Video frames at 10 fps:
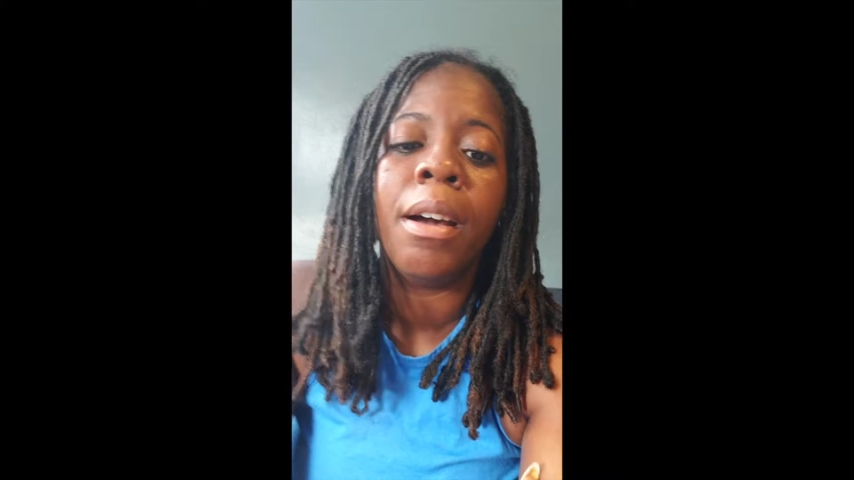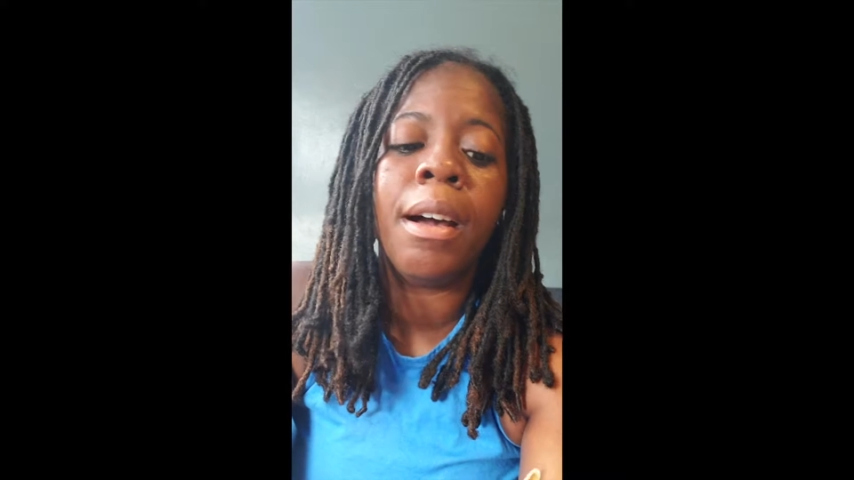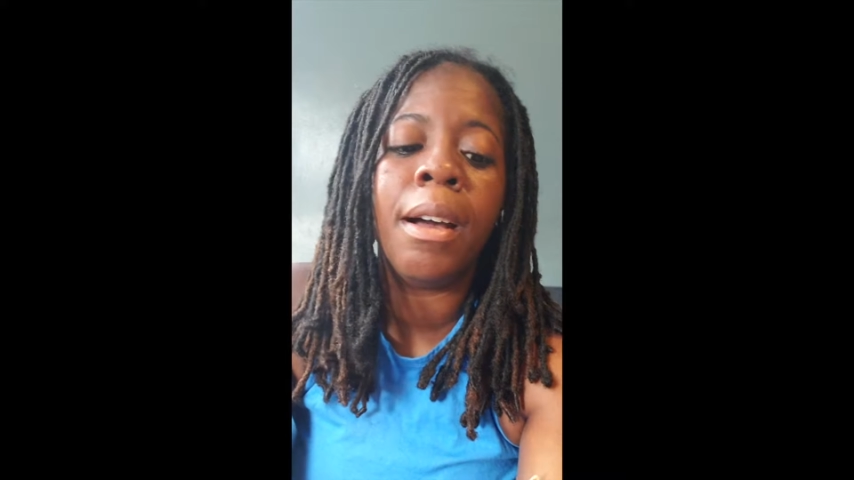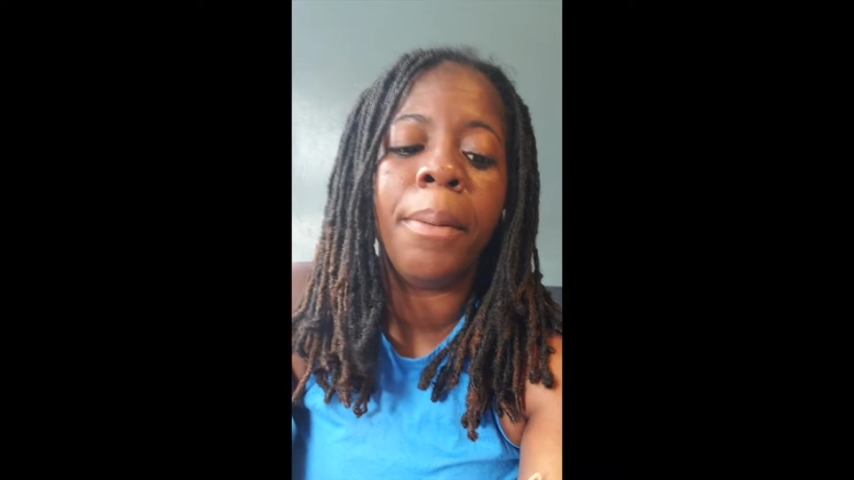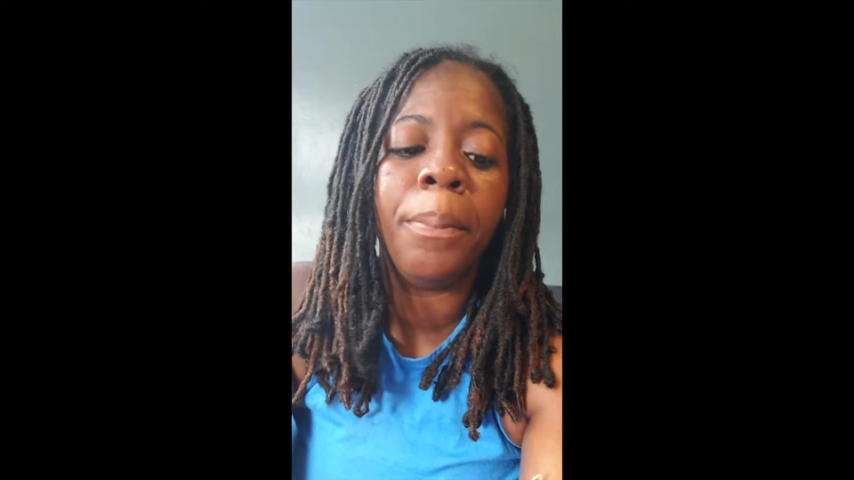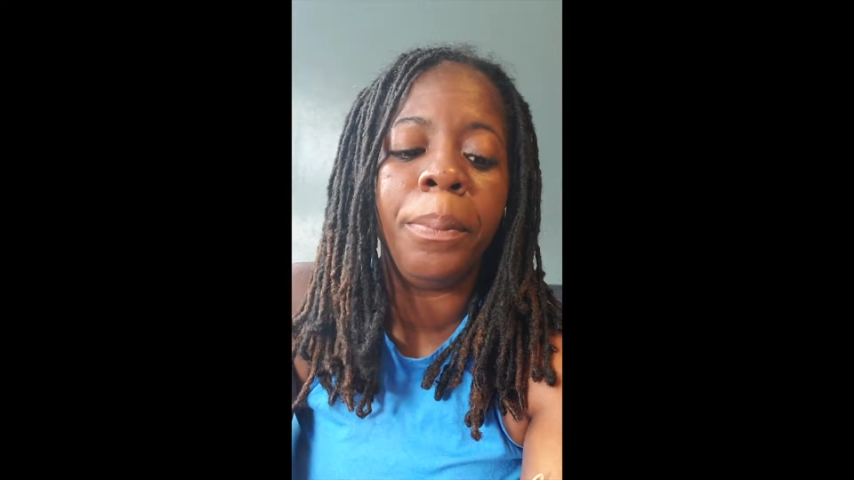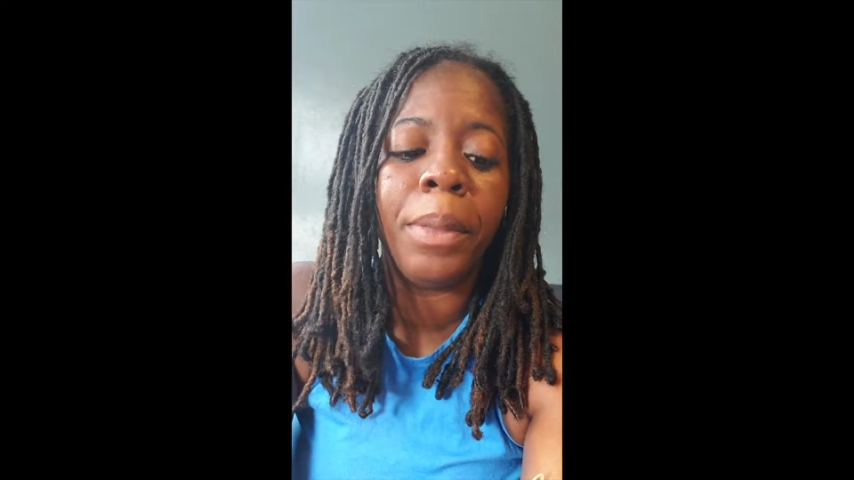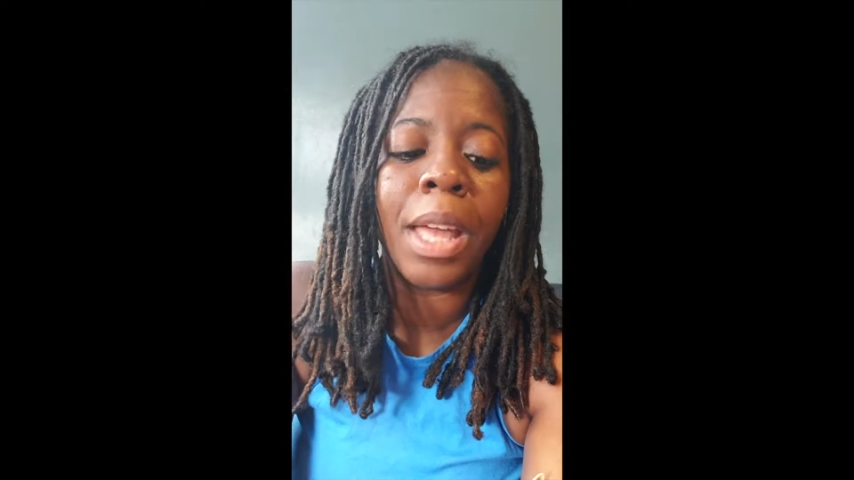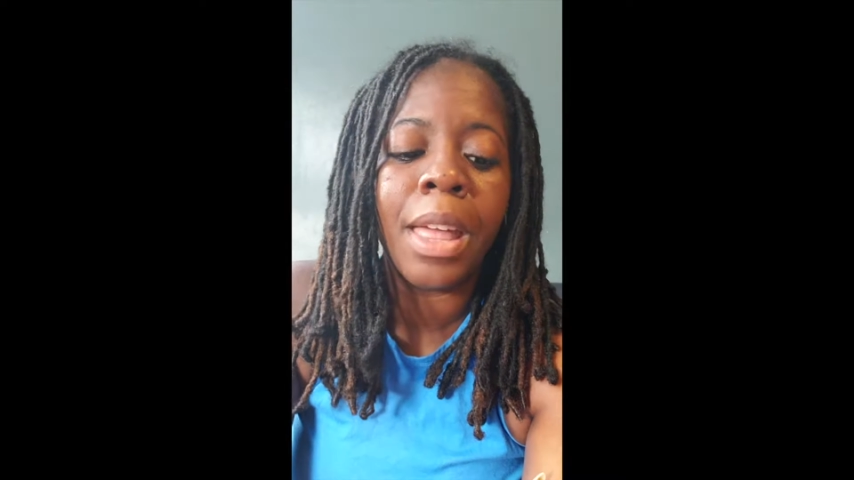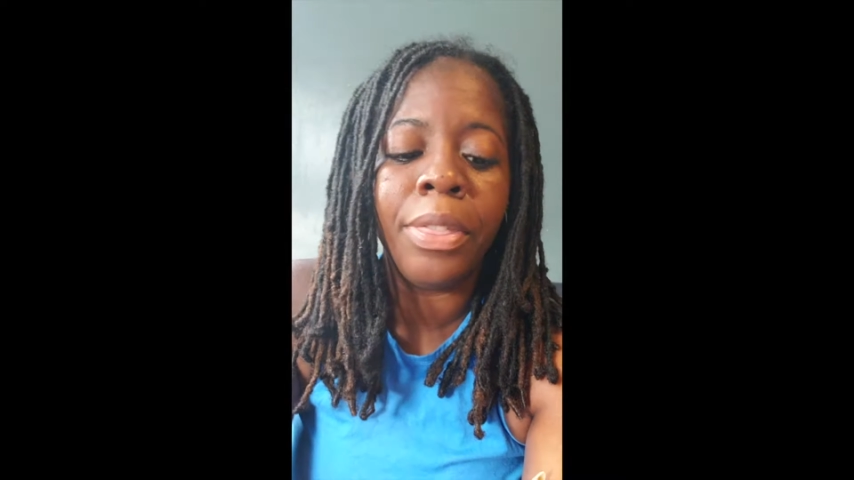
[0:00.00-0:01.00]
And
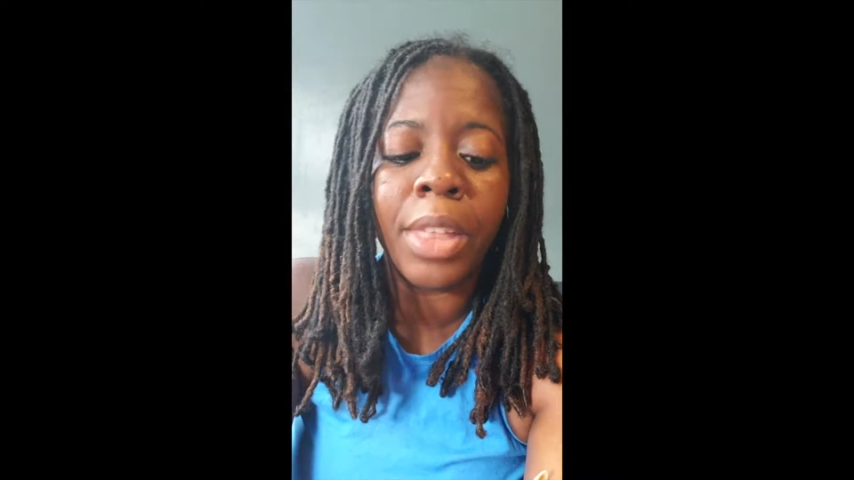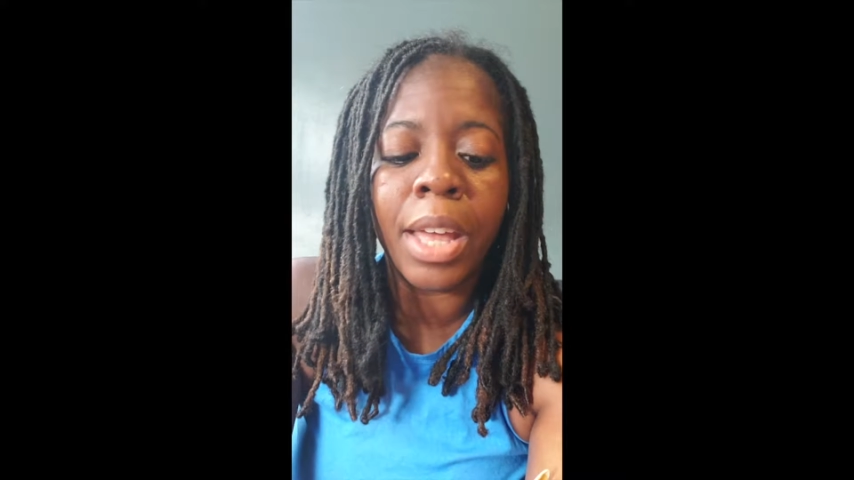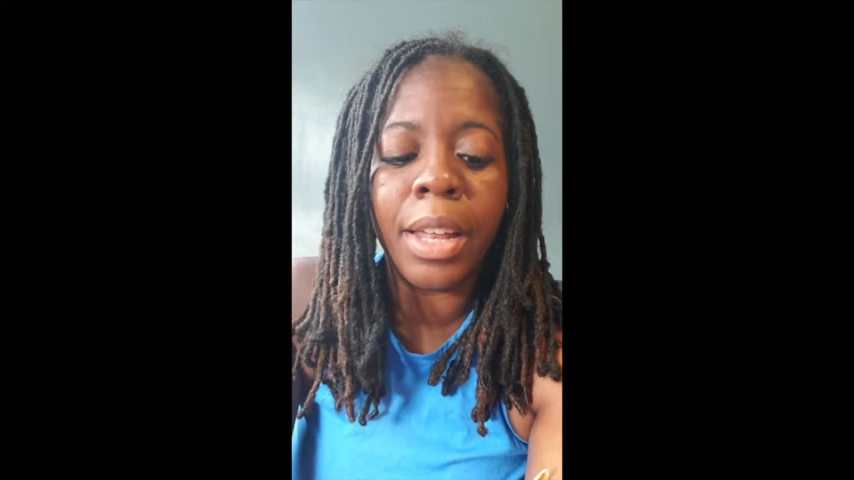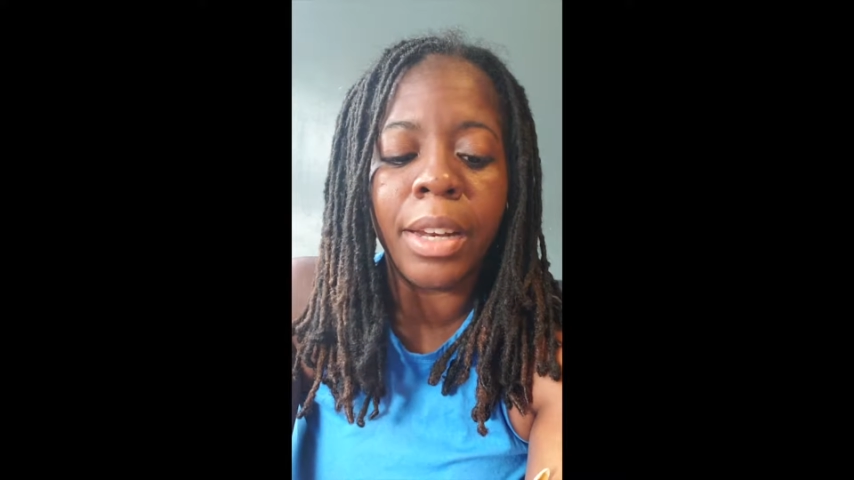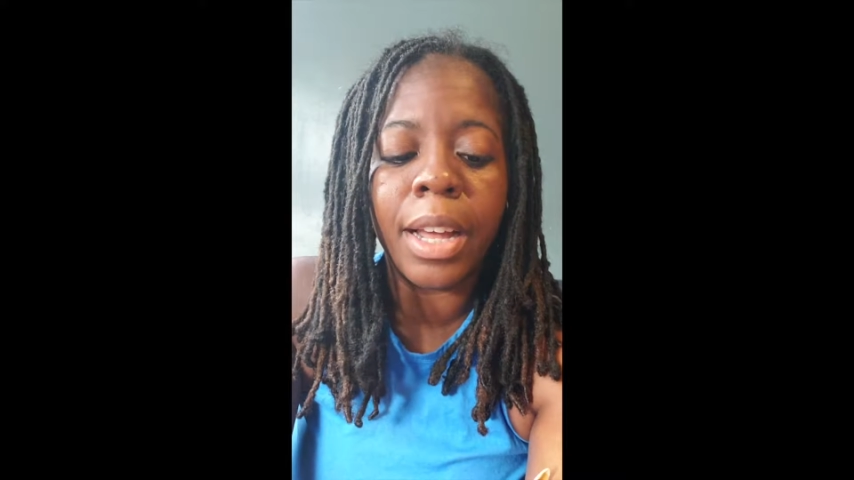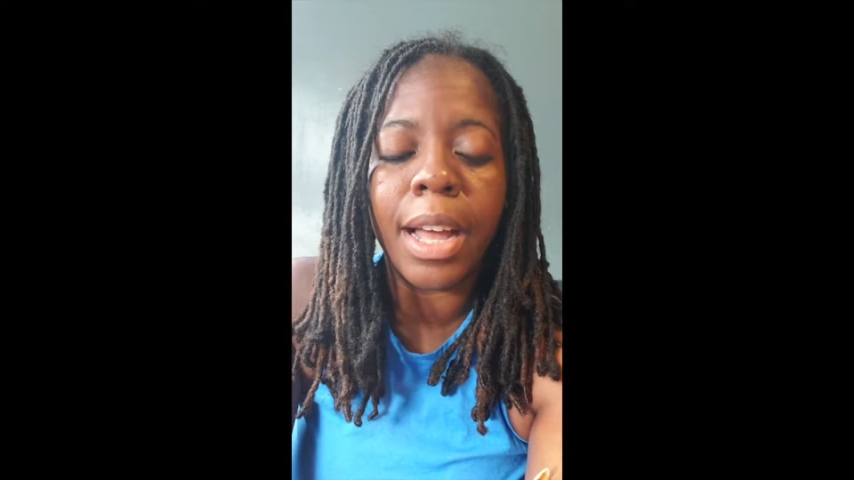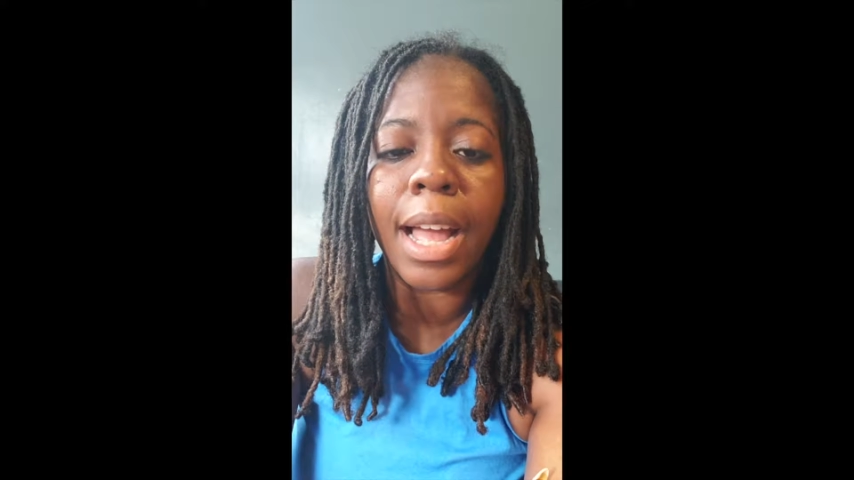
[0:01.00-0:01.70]
then